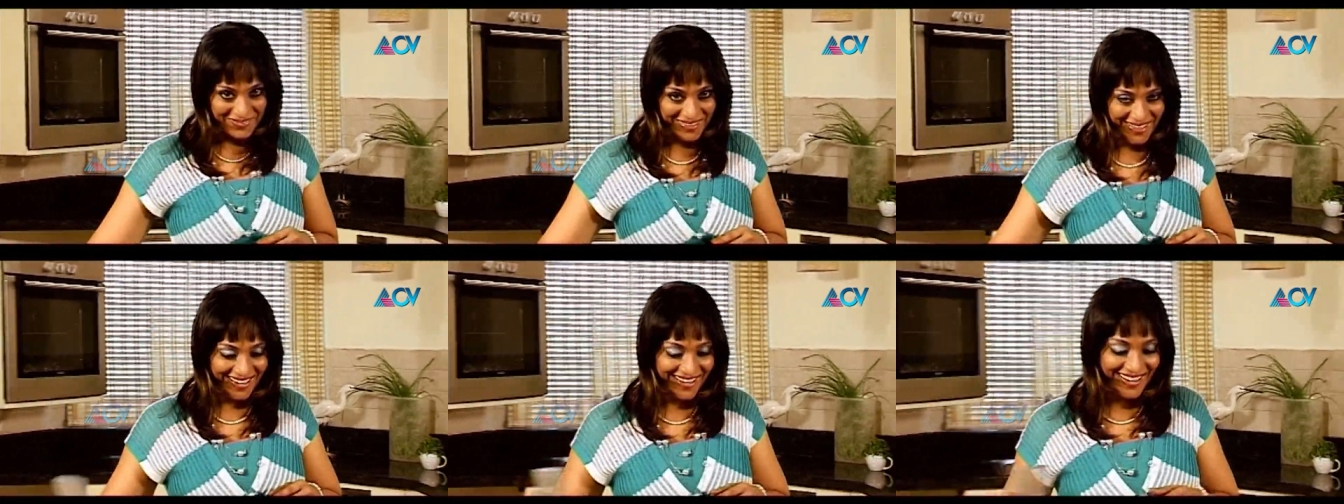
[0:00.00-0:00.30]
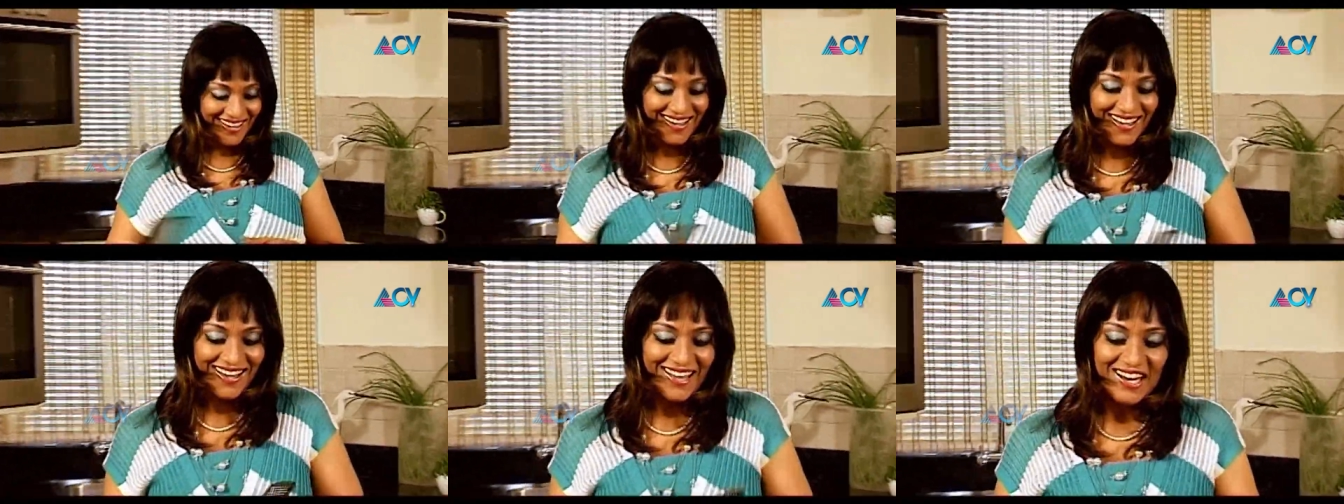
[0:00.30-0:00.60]

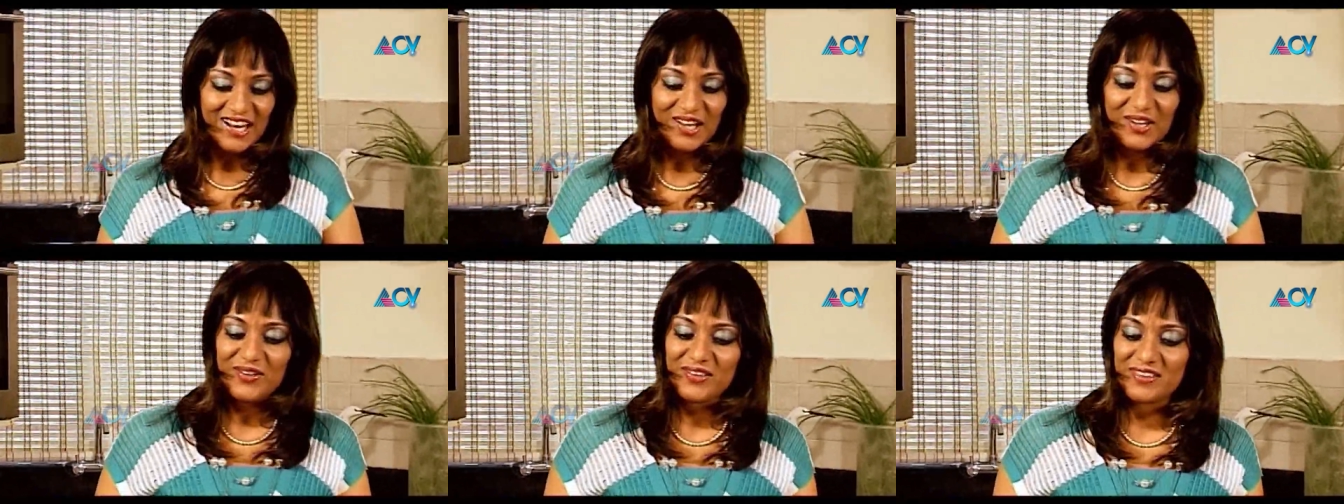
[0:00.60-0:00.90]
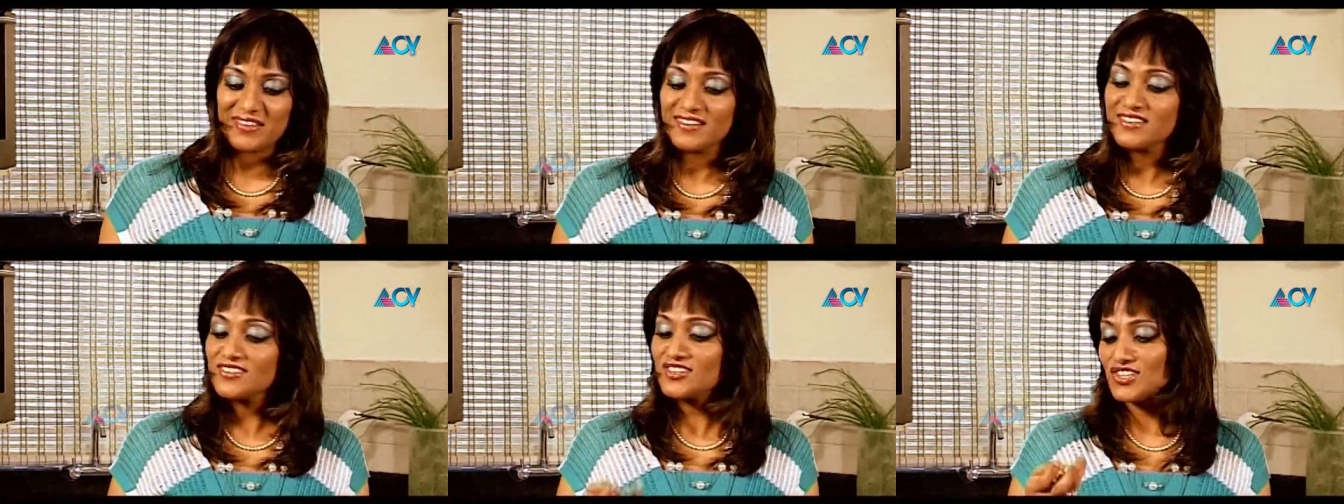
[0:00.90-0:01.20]
Okay, now
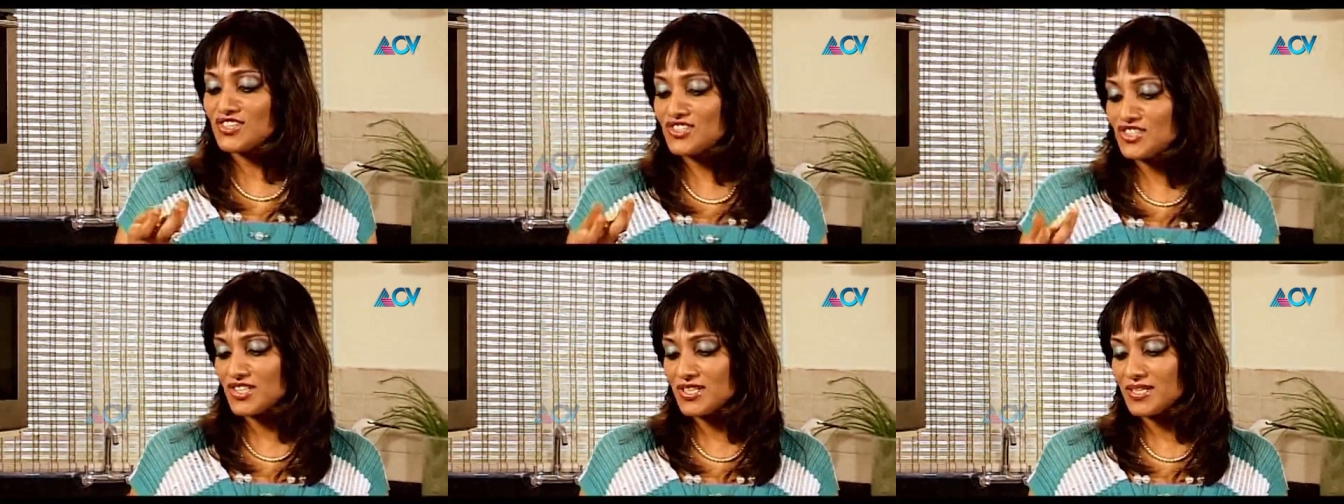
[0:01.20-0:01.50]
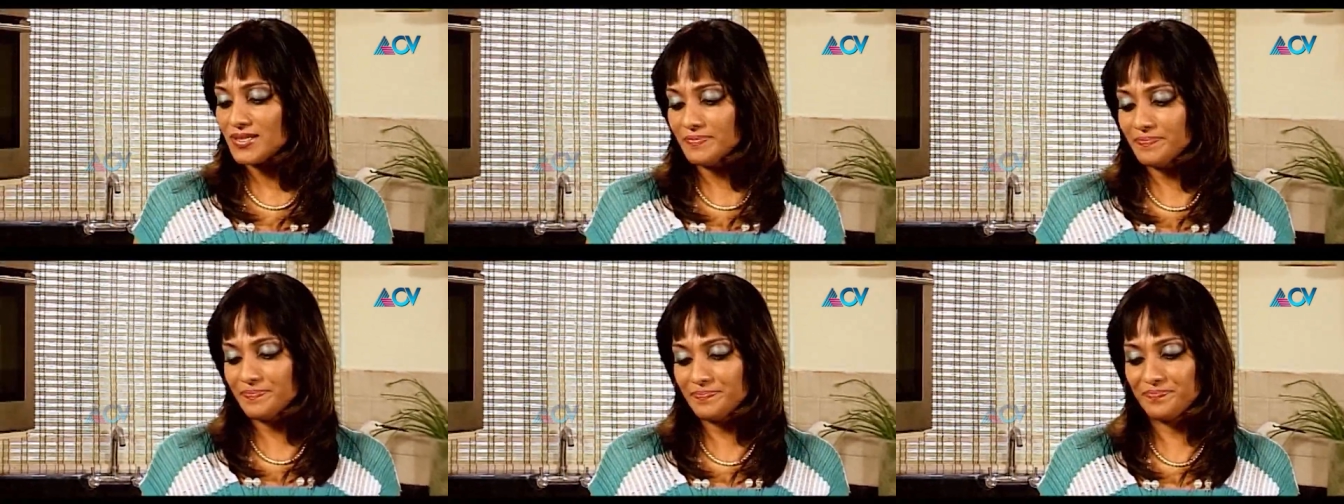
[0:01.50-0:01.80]
this
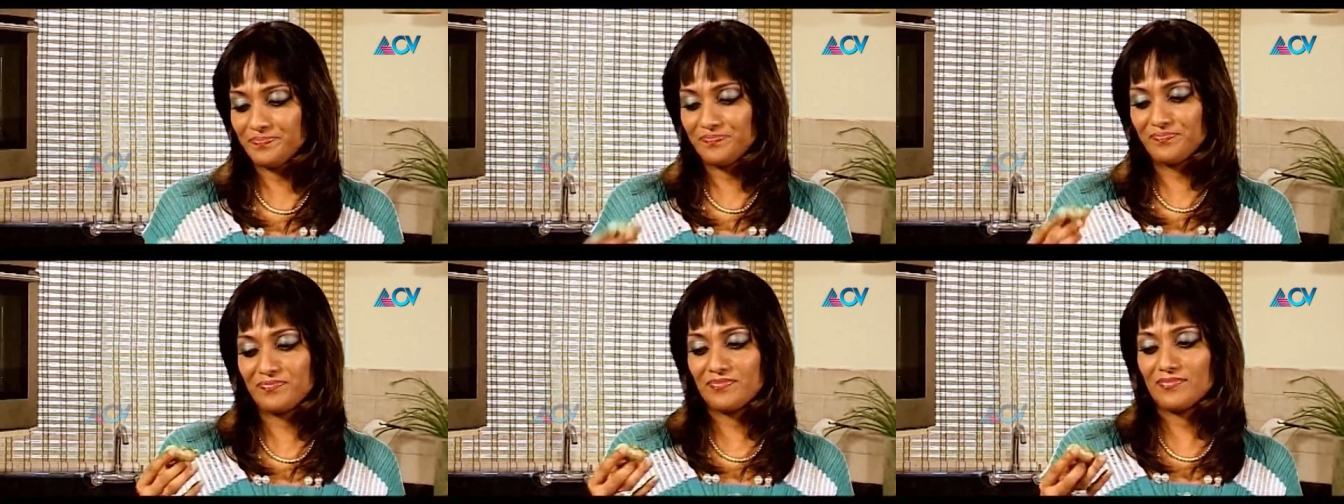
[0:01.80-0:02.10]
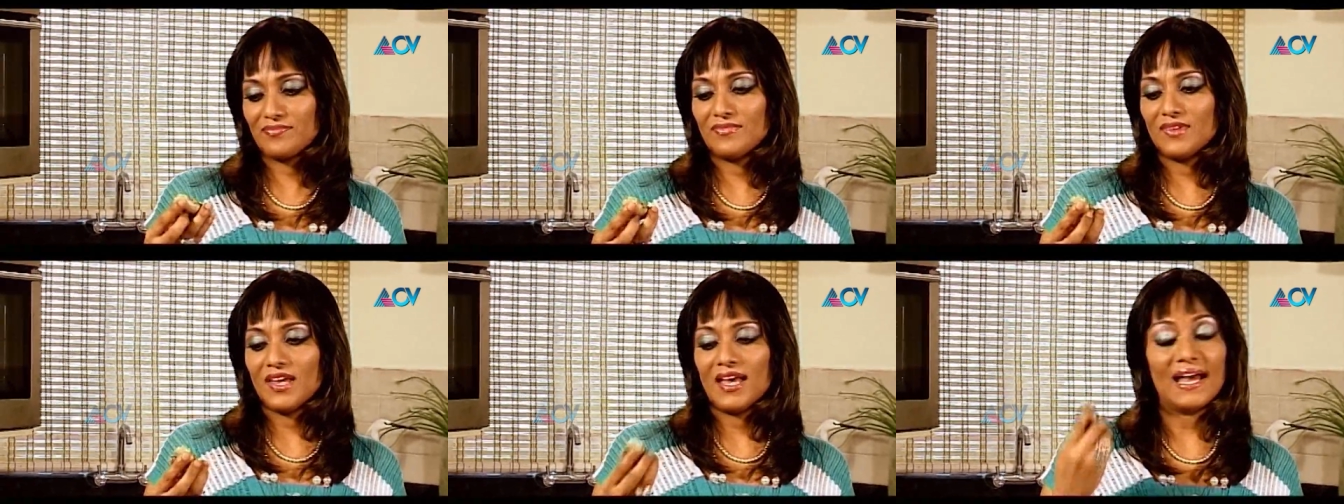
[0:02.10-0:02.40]
ginger
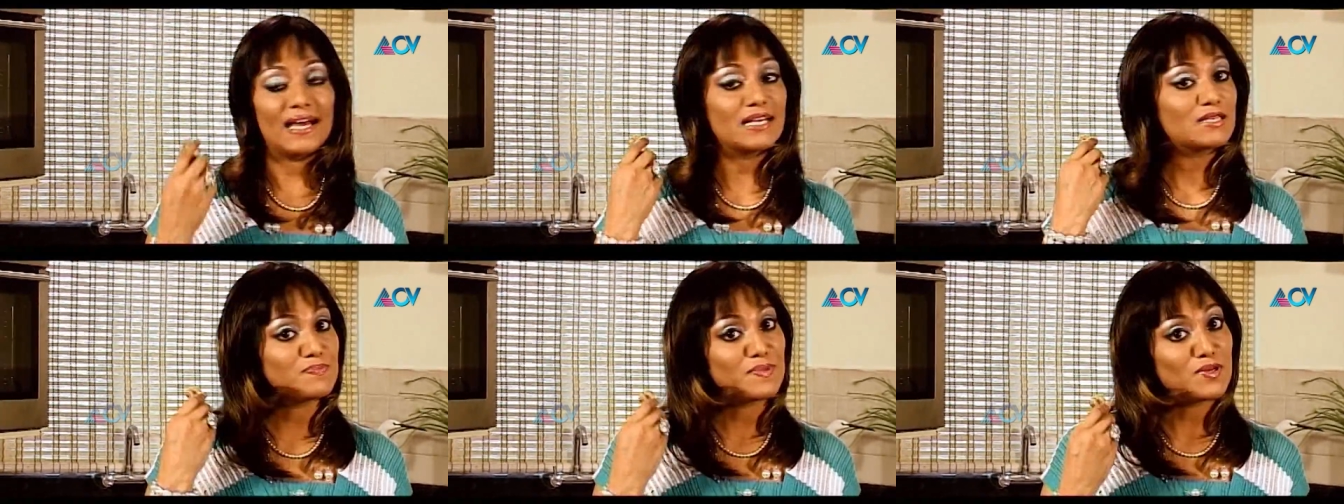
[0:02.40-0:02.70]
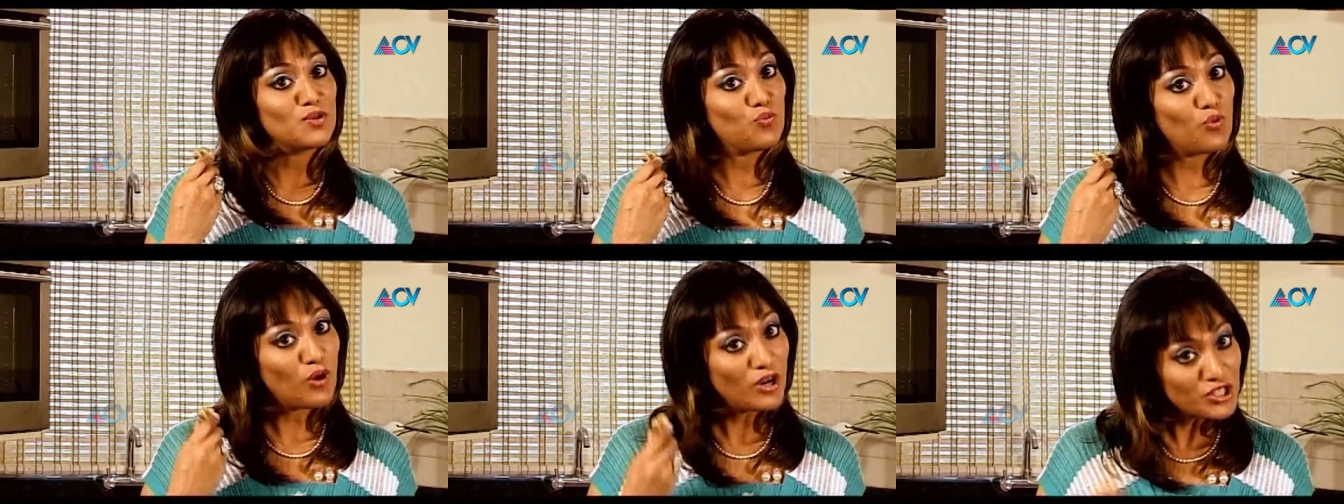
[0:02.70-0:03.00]
has
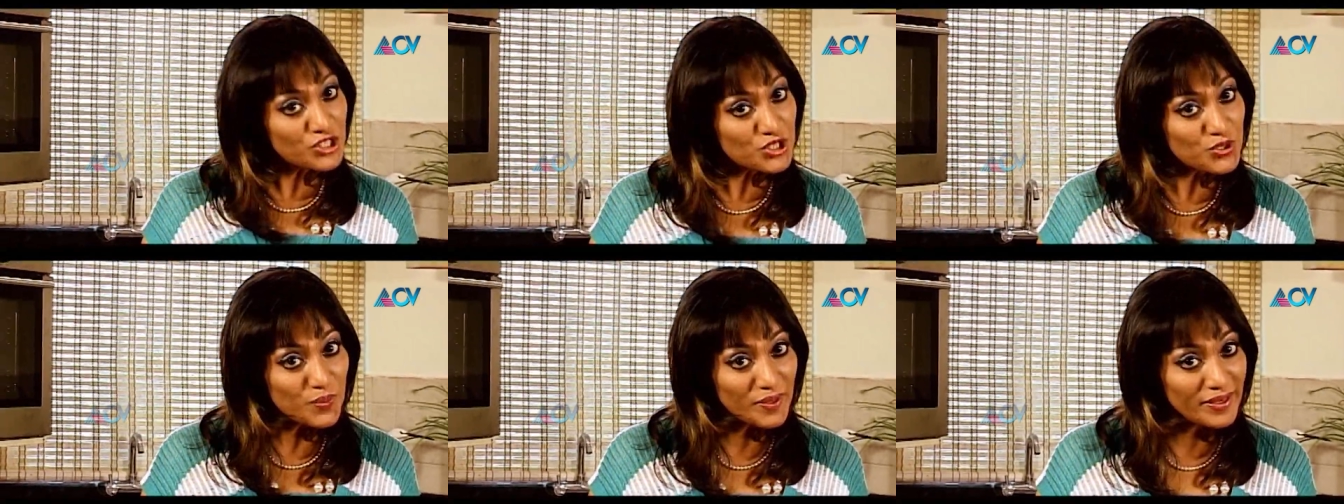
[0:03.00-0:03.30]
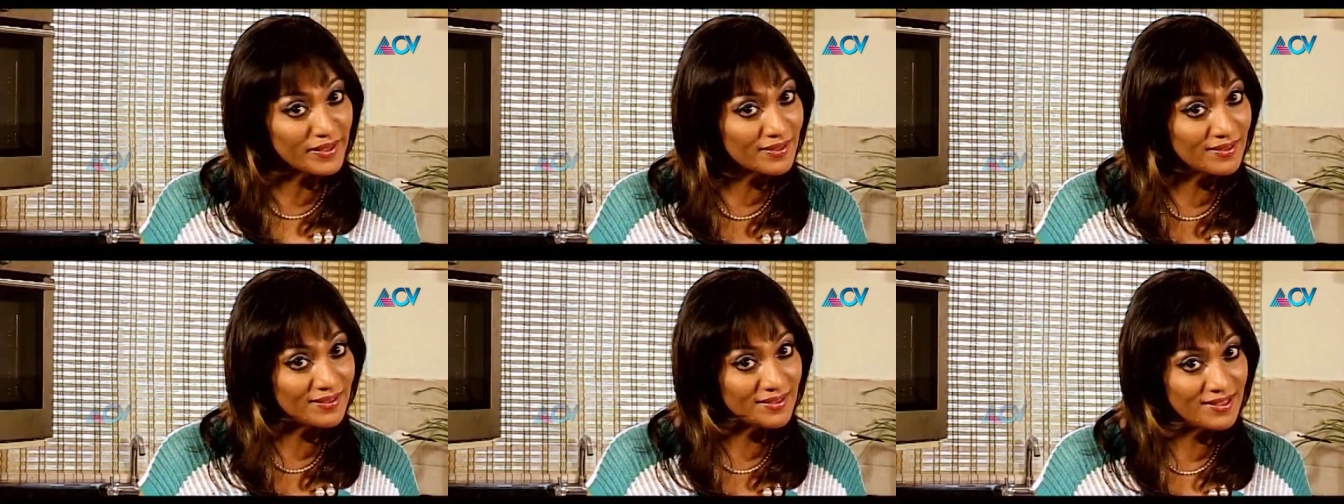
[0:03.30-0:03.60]
been washed
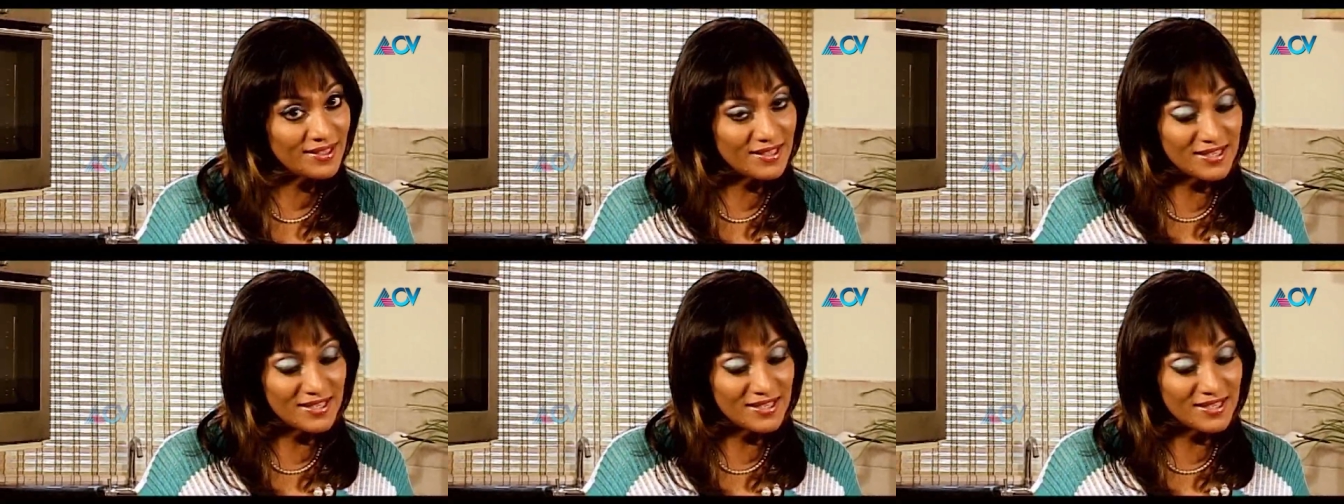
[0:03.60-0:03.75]
well,